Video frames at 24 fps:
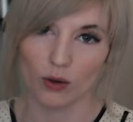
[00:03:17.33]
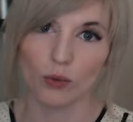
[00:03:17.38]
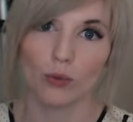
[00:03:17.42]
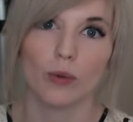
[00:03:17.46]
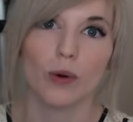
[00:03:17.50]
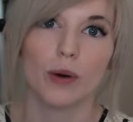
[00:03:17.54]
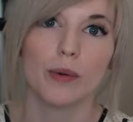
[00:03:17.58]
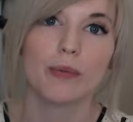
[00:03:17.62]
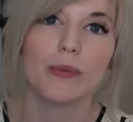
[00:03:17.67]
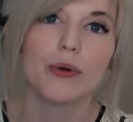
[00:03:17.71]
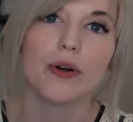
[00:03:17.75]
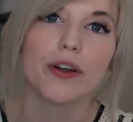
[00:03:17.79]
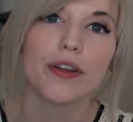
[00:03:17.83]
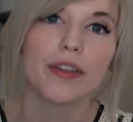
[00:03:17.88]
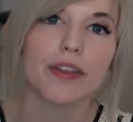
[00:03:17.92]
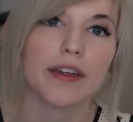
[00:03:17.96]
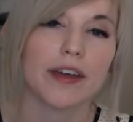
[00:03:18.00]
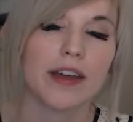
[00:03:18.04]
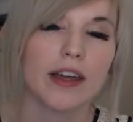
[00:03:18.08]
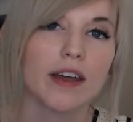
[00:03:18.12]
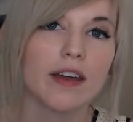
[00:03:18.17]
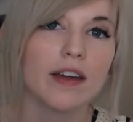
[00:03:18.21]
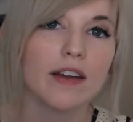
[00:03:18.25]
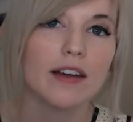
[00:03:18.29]
One more
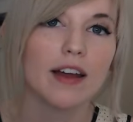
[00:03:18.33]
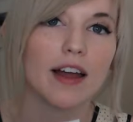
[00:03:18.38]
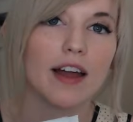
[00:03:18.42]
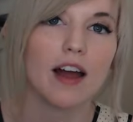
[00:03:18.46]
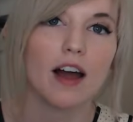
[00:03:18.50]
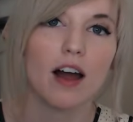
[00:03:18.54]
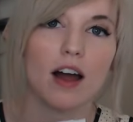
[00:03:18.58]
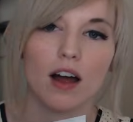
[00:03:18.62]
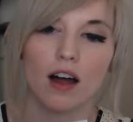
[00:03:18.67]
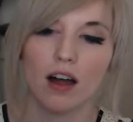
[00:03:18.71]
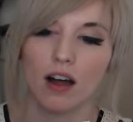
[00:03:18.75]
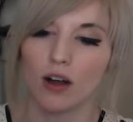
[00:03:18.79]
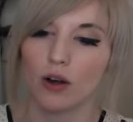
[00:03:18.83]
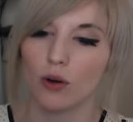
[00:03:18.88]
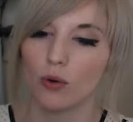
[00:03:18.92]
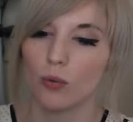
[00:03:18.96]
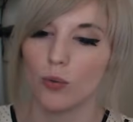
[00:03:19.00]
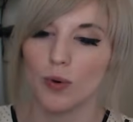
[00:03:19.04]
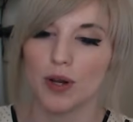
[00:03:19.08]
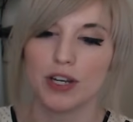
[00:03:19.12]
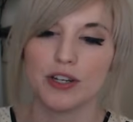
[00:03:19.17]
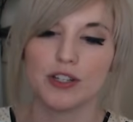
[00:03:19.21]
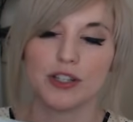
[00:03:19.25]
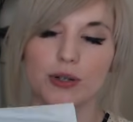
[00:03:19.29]
thing,
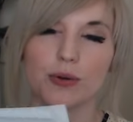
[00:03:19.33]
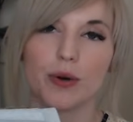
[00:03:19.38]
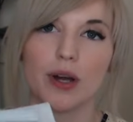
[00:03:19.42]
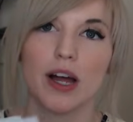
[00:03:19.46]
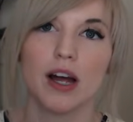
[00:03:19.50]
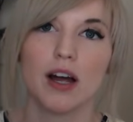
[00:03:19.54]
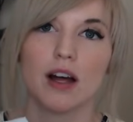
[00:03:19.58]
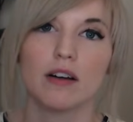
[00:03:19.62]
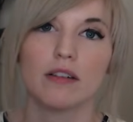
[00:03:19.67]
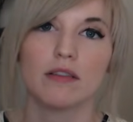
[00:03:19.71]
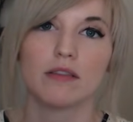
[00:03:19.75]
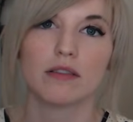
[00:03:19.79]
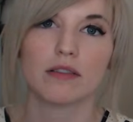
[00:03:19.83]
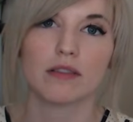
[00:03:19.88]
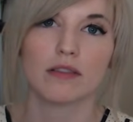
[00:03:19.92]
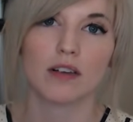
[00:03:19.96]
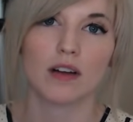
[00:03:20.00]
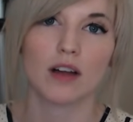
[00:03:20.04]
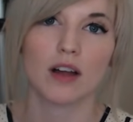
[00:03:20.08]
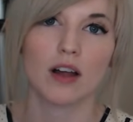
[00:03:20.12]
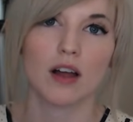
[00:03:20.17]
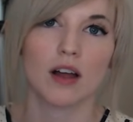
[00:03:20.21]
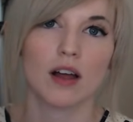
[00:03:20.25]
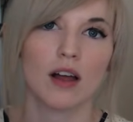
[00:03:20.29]
we do have
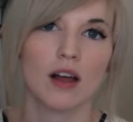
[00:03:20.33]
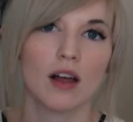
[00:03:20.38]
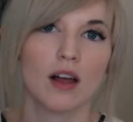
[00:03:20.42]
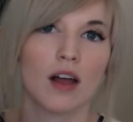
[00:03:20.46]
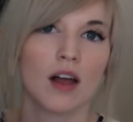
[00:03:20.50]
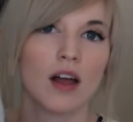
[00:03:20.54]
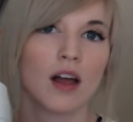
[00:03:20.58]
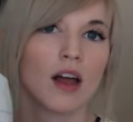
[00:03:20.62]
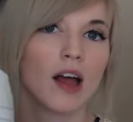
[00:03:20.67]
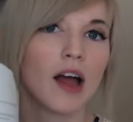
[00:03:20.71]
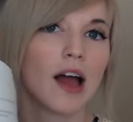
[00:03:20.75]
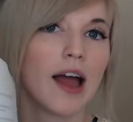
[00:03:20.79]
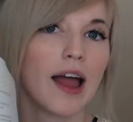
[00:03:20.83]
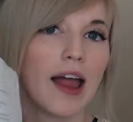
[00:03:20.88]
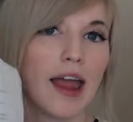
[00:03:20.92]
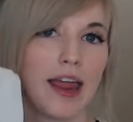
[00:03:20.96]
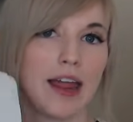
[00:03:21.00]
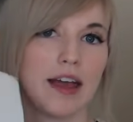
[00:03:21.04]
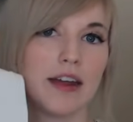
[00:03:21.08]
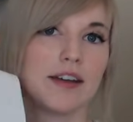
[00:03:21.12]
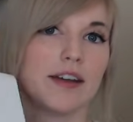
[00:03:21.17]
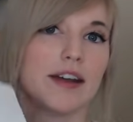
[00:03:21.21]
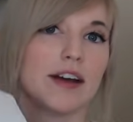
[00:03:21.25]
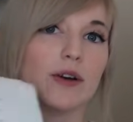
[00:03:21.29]

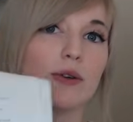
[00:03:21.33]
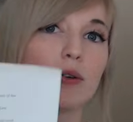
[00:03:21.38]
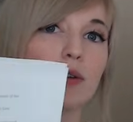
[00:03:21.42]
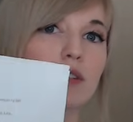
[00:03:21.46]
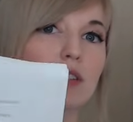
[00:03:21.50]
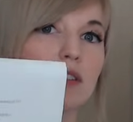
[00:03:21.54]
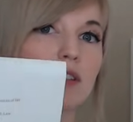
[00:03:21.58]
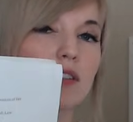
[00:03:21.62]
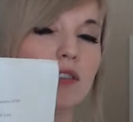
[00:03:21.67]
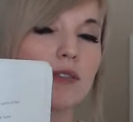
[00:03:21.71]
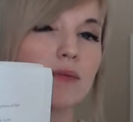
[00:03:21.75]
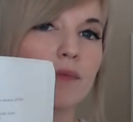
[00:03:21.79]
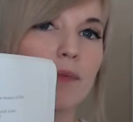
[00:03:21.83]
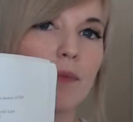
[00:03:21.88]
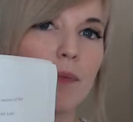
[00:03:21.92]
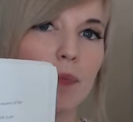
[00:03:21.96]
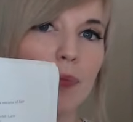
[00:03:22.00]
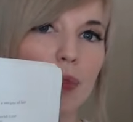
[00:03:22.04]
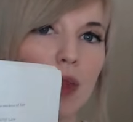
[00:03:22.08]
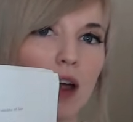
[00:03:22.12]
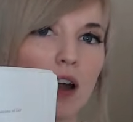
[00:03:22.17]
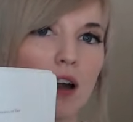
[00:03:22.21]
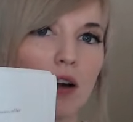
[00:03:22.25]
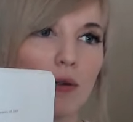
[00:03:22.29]
handouts
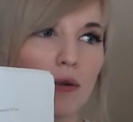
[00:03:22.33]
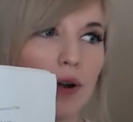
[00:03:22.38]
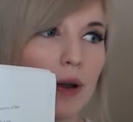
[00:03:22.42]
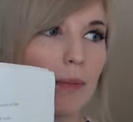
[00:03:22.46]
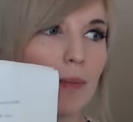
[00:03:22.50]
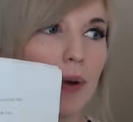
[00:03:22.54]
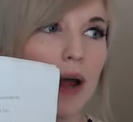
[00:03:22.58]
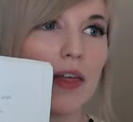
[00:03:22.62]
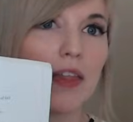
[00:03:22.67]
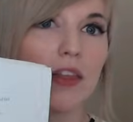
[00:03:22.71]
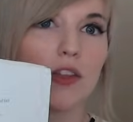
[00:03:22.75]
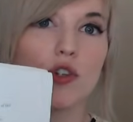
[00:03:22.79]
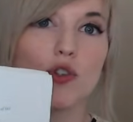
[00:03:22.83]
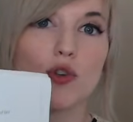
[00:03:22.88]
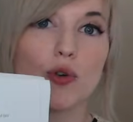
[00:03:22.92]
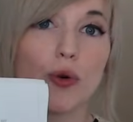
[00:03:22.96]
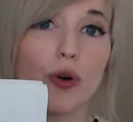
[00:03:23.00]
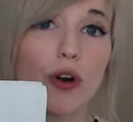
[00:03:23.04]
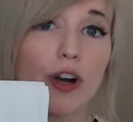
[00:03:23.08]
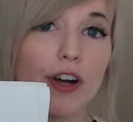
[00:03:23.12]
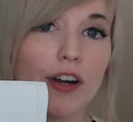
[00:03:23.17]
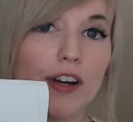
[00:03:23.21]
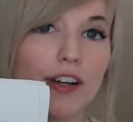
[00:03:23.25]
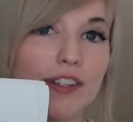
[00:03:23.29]
right by the
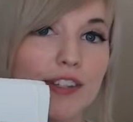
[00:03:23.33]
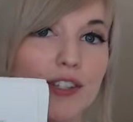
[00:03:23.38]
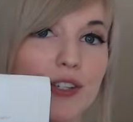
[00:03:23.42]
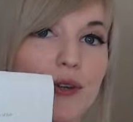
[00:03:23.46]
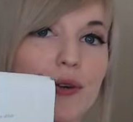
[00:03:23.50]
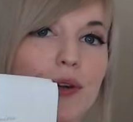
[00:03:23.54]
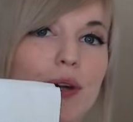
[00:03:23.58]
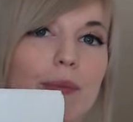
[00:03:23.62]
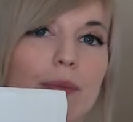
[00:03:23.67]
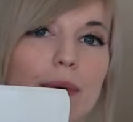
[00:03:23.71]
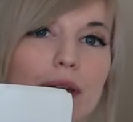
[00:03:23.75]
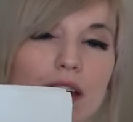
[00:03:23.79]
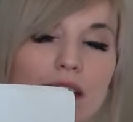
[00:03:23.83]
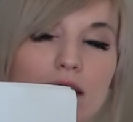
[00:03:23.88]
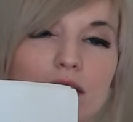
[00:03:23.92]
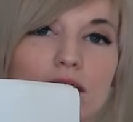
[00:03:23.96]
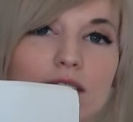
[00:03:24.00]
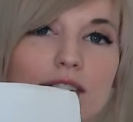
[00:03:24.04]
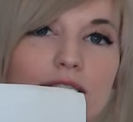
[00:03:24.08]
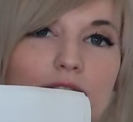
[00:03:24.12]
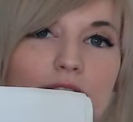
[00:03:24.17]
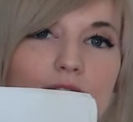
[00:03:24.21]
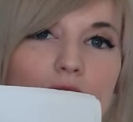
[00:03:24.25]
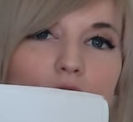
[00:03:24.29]
door as you come in,
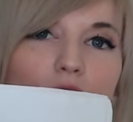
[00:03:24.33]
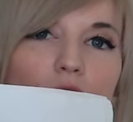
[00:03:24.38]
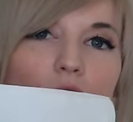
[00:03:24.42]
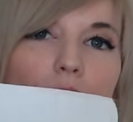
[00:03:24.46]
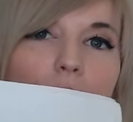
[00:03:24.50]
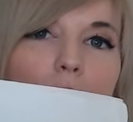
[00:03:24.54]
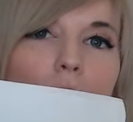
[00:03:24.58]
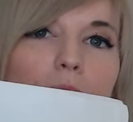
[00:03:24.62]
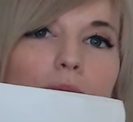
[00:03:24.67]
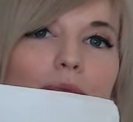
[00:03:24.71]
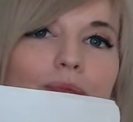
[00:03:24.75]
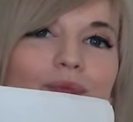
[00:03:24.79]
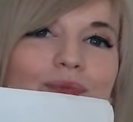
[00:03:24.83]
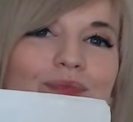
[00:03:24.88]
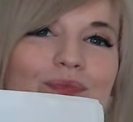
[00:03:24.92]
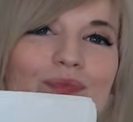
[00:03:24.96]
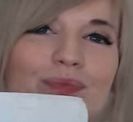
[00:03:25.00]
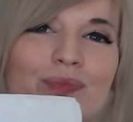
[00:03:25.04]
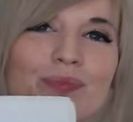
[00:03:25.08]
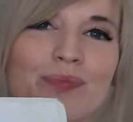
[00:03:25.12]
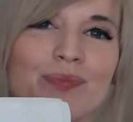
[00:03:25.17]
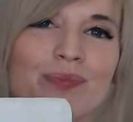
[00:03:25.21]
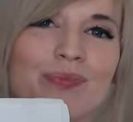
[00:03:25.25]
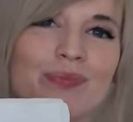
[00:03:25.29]
so
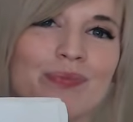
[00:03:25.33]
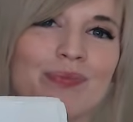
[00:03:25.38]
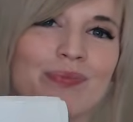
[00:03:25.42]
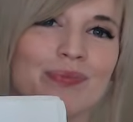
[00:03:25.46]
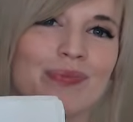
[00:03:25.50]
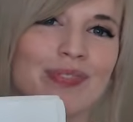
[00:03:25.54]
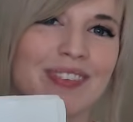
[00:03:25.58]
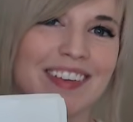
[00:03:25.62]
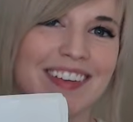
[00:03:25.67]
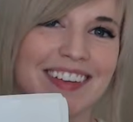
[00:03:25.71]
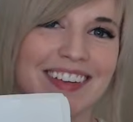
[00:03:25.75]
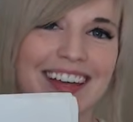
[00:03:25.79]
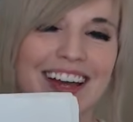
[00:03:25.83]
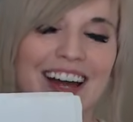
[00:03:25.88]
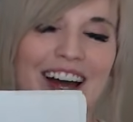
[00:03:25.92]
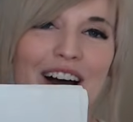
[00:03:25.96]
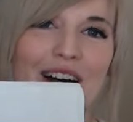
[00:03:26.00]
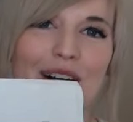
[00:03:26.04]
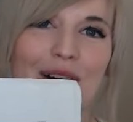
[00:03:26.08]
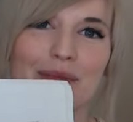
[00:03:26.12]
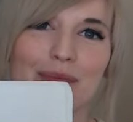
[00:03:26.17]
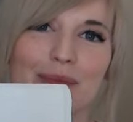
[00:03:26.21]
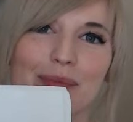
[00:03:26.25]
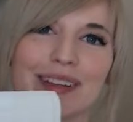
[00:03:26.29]
yeah,
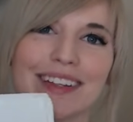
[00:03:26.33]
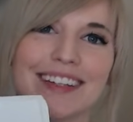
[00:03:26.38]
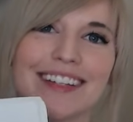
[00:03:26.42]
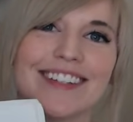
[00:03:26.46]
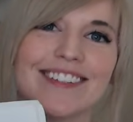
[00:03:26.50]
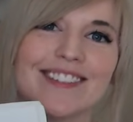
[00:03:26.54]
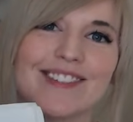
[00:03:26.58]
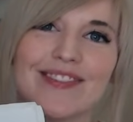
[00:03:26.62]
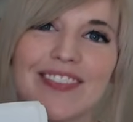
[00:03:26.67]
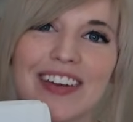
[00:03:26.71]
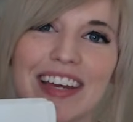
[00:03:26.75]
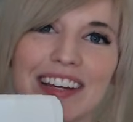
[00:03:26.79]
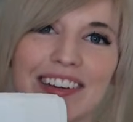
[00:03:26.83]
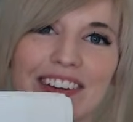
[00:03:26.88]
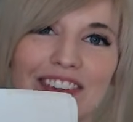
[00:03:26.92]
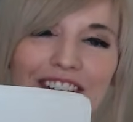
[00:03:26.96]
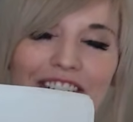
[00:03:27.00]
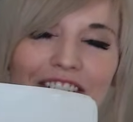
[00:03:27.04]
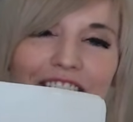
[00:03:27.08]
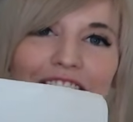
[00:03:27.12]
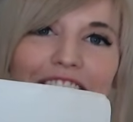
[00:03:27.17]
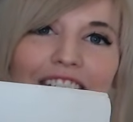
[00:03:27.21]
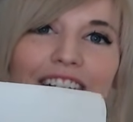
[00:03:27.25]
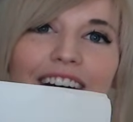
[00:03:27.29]
please make
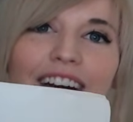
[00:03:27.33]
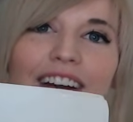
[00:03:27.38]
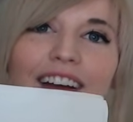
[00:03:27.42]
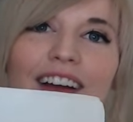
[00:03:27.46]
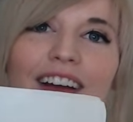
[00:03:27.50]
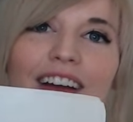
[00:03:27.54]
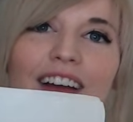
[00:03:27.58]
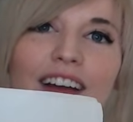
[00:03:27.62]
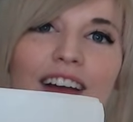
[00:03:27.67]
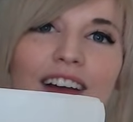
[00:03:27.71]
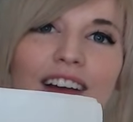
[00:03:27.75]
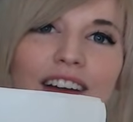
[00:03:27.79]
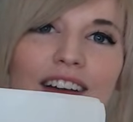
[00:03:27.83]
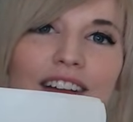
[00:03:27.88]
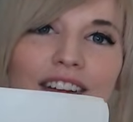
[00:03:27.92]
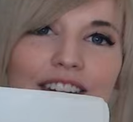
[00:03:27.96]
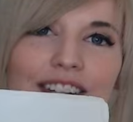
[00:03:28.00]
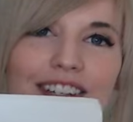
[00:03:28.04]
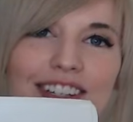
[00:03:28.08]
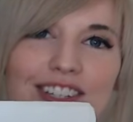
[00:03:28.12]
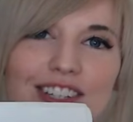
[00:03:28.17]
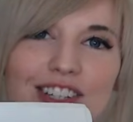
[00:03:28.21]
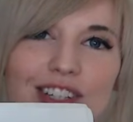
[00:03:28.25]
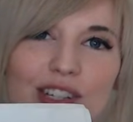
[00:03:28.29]
sure
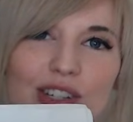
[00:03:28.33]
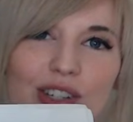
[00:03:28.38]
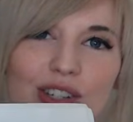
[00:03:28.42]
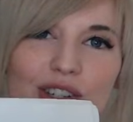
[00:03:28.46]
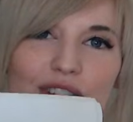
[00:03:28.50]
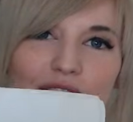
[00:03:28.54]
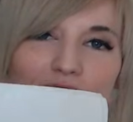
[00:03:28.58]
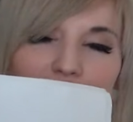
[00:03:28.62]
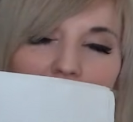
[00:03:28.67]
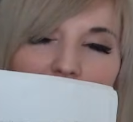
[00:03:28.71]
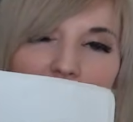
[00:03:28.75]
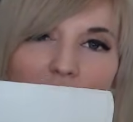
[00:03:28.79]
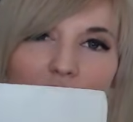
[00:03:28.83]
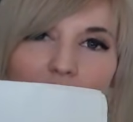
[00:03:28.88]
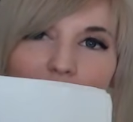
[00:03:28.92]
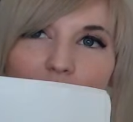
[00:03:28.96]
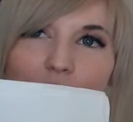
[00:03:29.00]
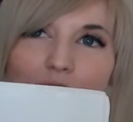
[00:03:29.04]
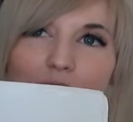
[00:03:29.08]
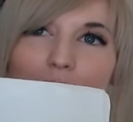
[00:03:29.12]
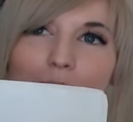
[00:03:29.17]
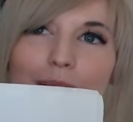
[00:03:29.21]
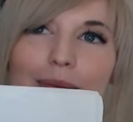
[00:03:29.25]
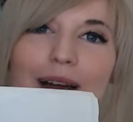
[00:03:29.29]
to just
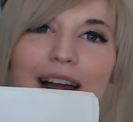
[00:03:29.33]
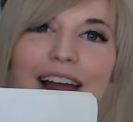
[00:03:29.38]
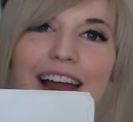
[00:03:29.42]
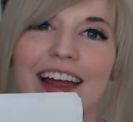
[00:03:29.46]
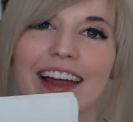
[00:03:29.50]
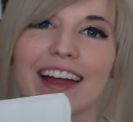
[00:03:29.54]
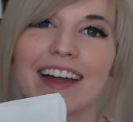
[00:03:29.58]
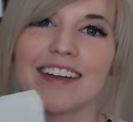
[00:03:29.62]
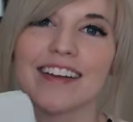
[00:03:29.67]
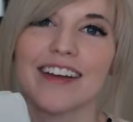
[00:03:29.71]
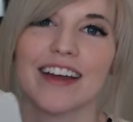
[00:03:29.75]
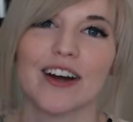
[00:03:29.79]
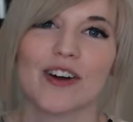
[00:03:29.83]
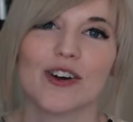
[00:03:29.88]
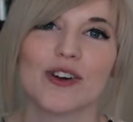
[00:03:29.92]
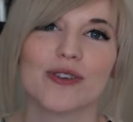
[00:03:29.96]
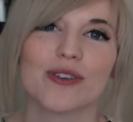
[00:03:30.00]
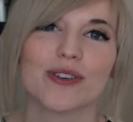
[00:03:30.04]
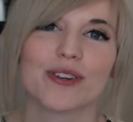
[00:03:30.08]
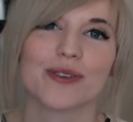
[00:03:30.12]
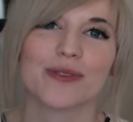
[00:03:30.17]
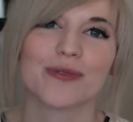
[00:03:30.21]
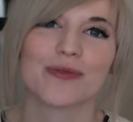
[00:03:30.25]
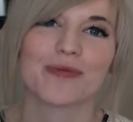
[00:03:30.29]
grab a handout,
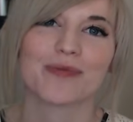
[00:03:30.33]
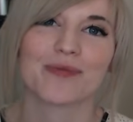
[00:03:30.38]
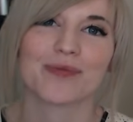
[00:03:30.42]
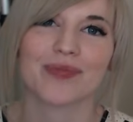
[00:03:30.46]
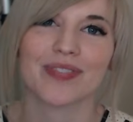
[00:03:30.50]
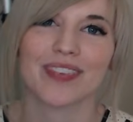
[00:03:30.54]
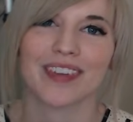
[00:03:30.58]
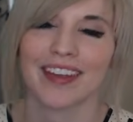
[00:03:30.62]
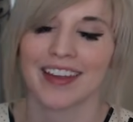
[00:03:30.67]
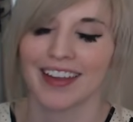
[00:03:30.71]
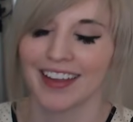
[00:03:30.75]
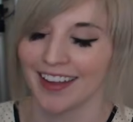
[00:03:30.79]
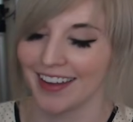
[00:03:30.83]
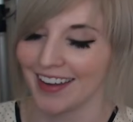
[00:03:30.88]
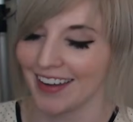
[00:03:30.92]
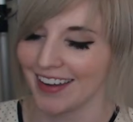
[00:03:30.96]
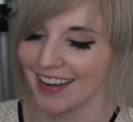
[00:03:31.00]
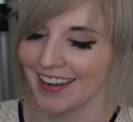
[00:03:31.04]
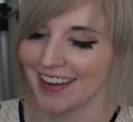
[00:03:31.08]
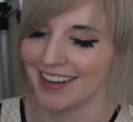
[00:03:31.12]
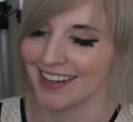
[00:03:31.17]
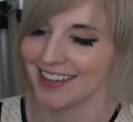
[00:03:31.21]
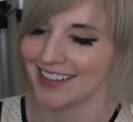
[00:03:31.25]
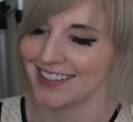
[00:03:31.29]

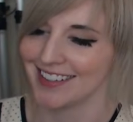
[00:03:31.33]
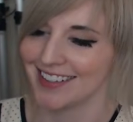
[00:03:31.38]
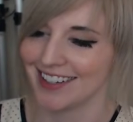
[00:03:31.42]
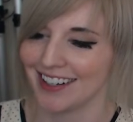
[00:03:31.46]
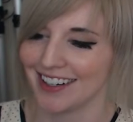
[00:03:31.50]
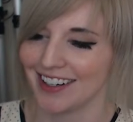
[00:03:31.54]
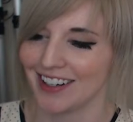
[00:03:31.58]
and